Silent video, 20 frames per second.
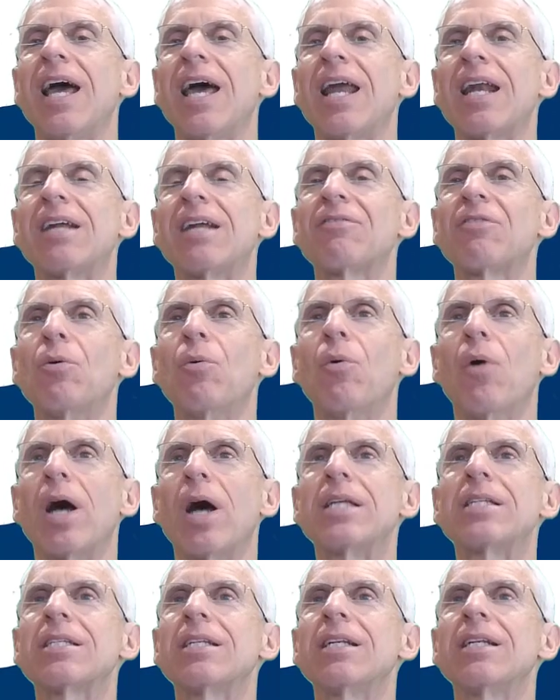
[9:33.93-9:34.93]
And if it
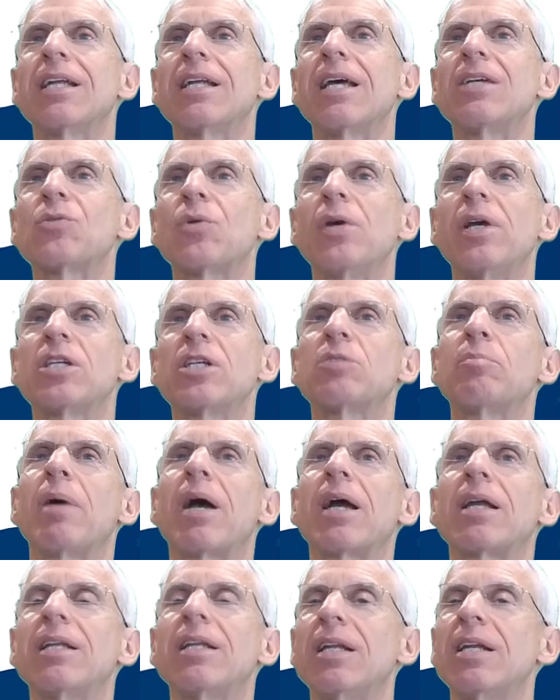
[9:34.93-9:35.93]
wasn't as we
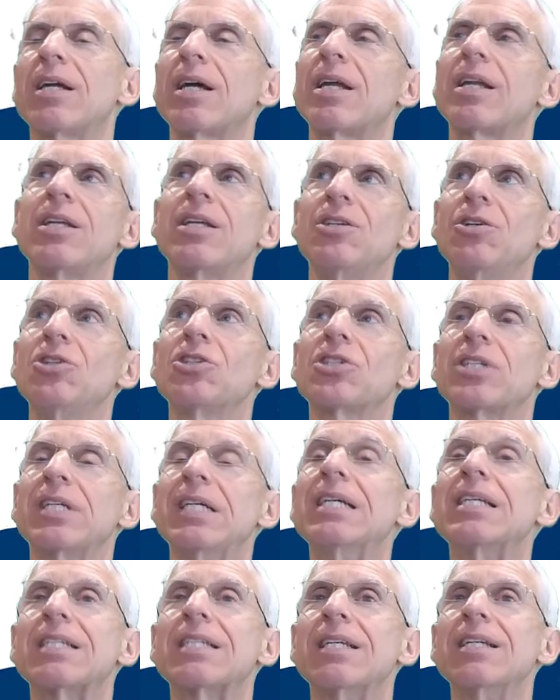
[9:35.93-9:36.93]
expected, and it
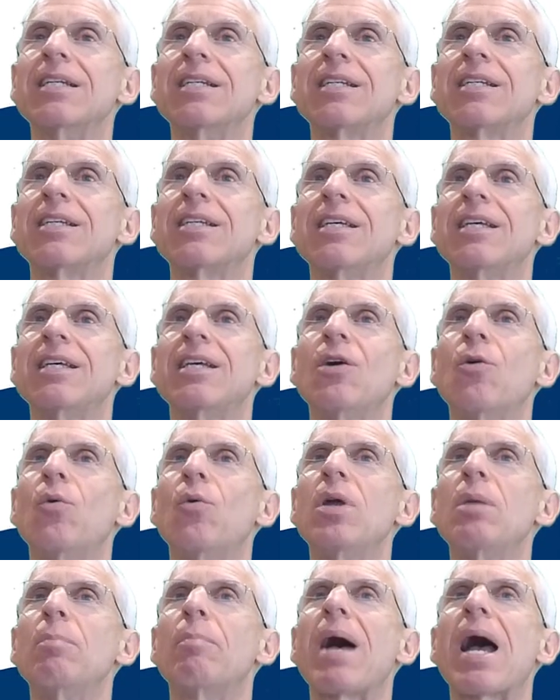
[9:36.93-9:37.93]
usually isn't,
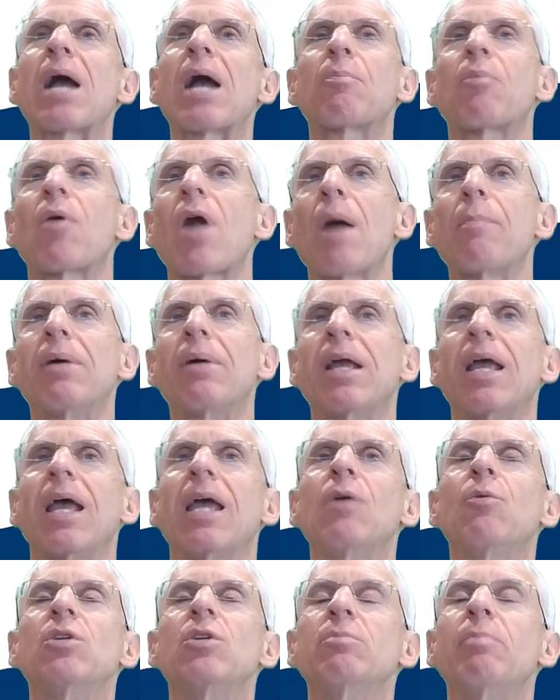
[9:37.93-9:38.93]
we
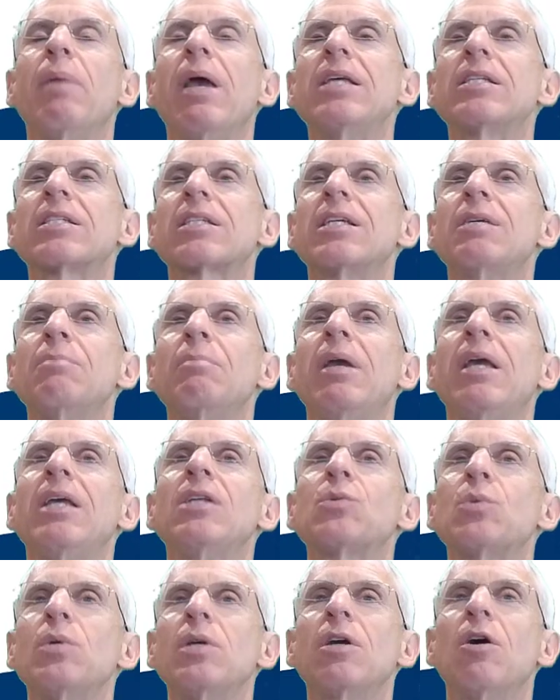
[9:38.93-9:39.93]
backpropagate, which basically
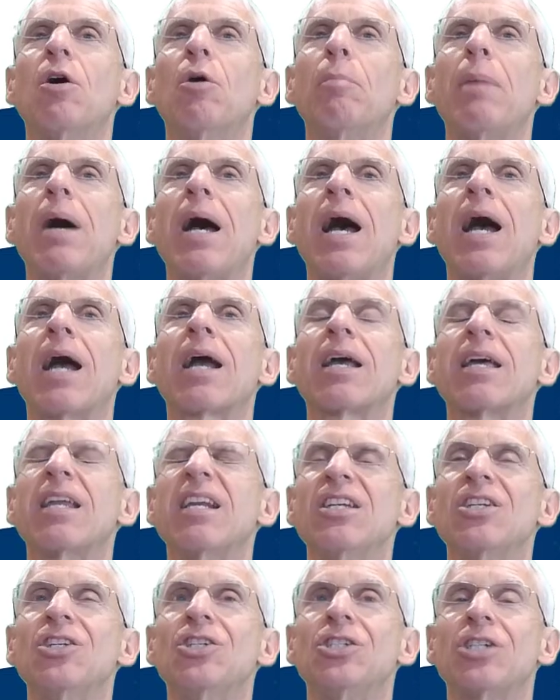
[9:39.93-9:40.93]
means we go back
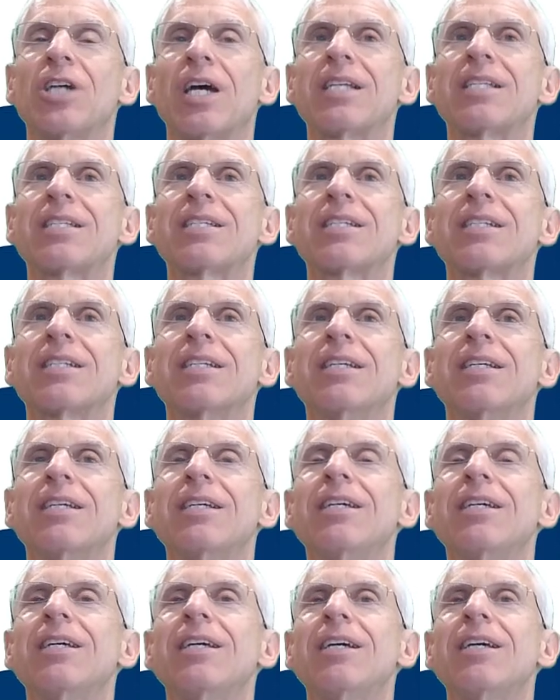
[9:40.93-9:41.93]
and adjust
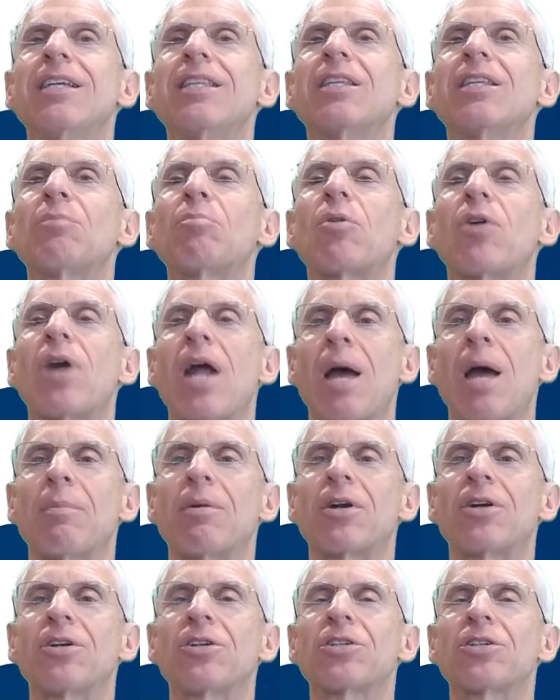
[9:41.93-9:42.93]
the
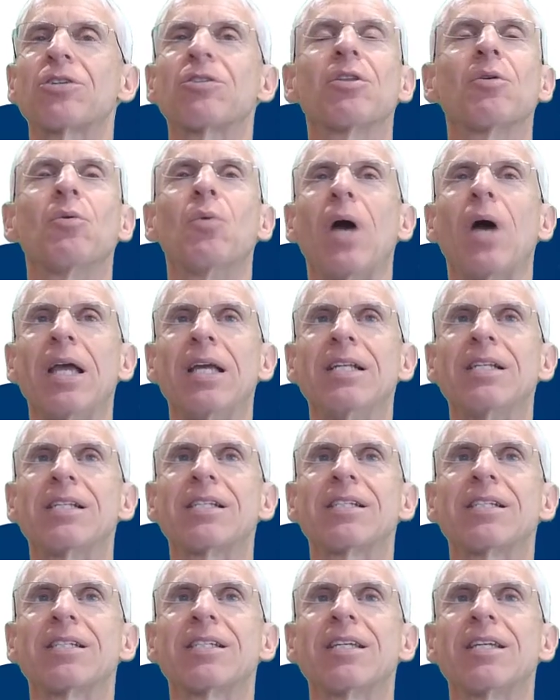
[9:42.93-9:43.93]
parameters or the
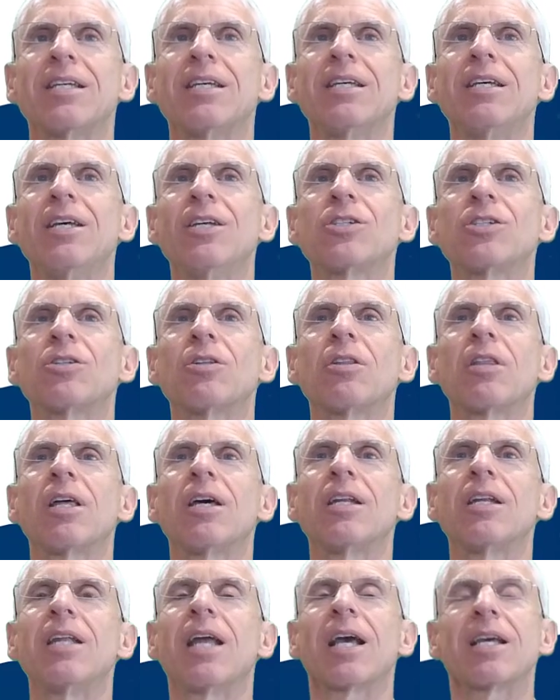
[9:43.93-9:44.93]
weights so
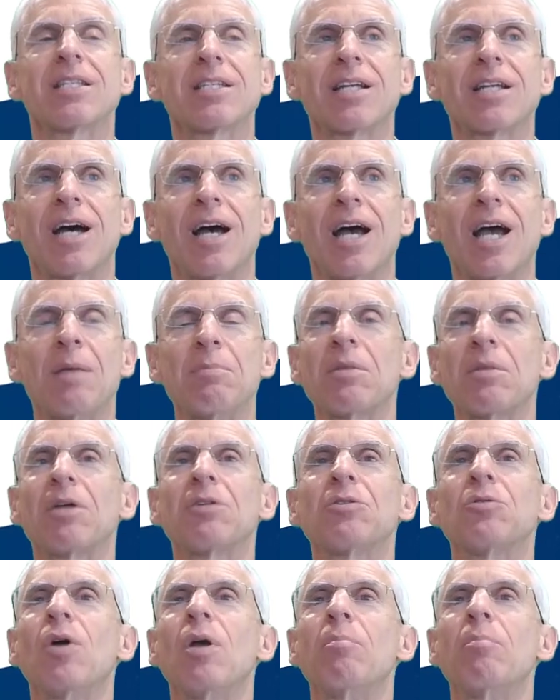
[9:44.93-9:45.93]
that next time
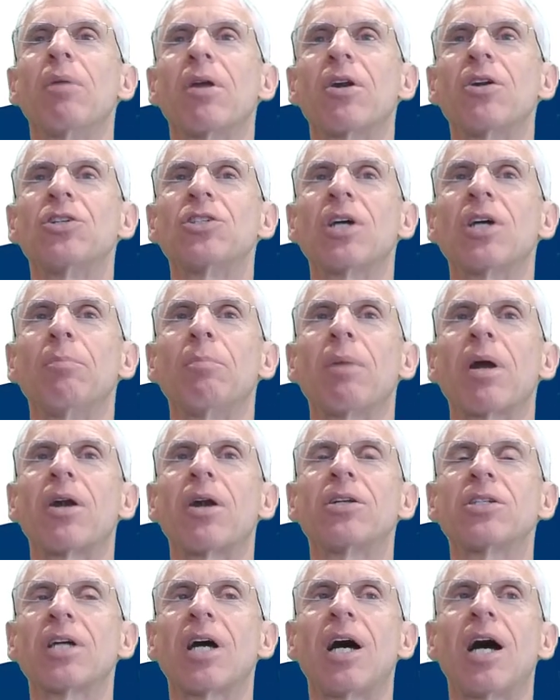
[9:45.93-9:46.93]
they'll do a
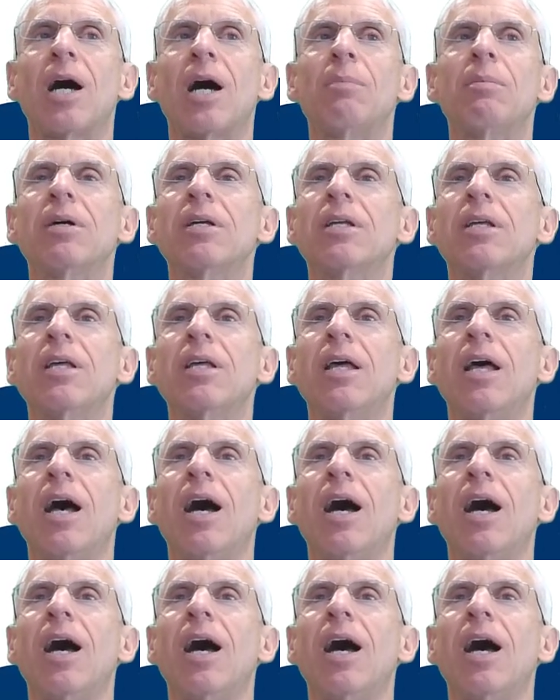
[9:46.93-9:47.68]
better job